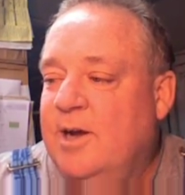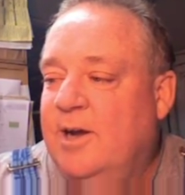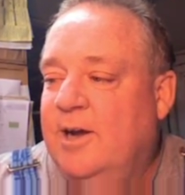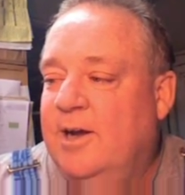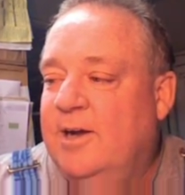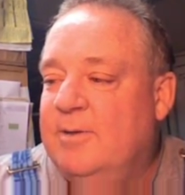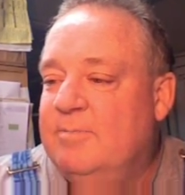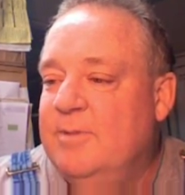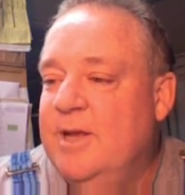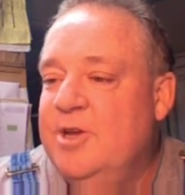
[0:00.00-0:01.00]

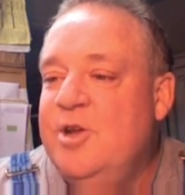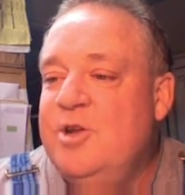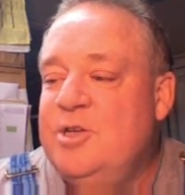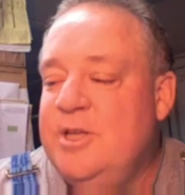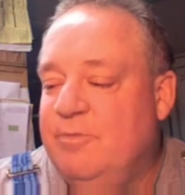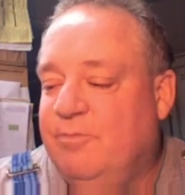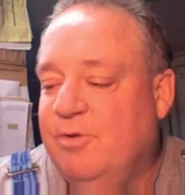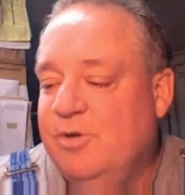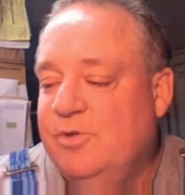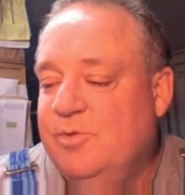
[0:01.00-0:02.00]
and usually the
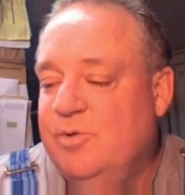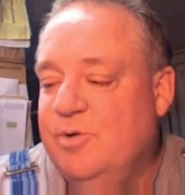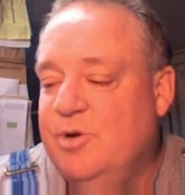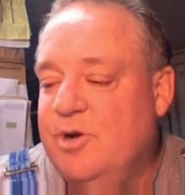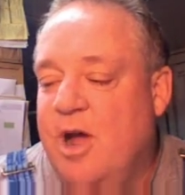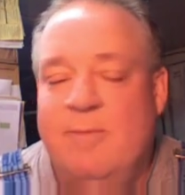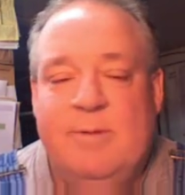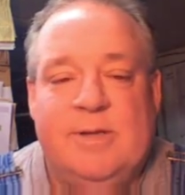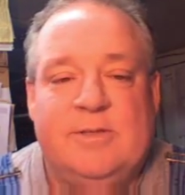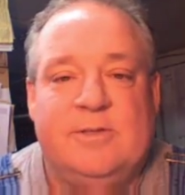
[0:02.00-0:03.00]
first
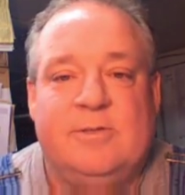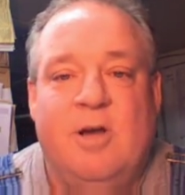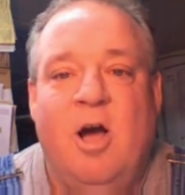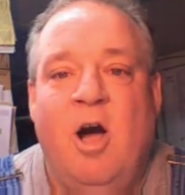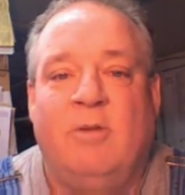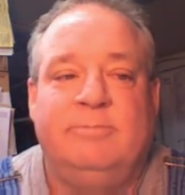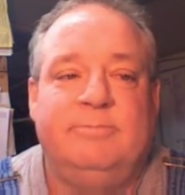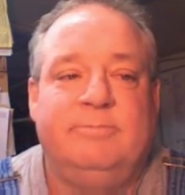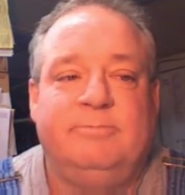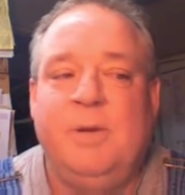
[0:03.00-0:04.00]
comments is, "Oh,
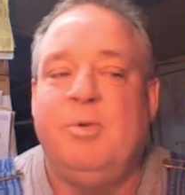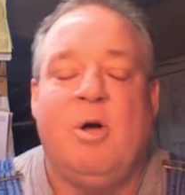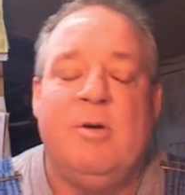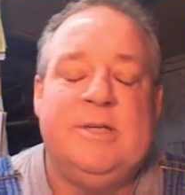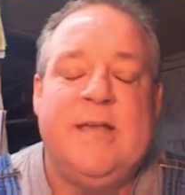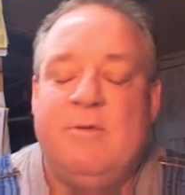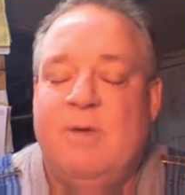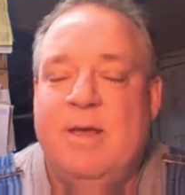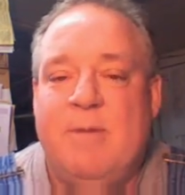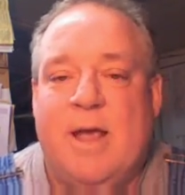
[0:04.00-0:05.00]
people always gain
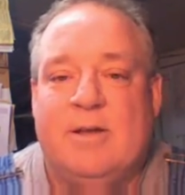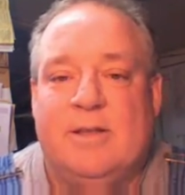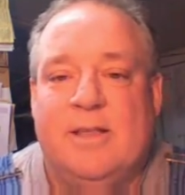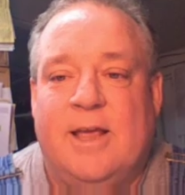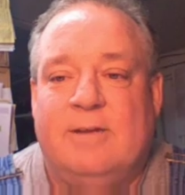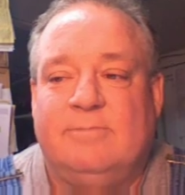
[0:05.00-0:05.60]
weight back on that."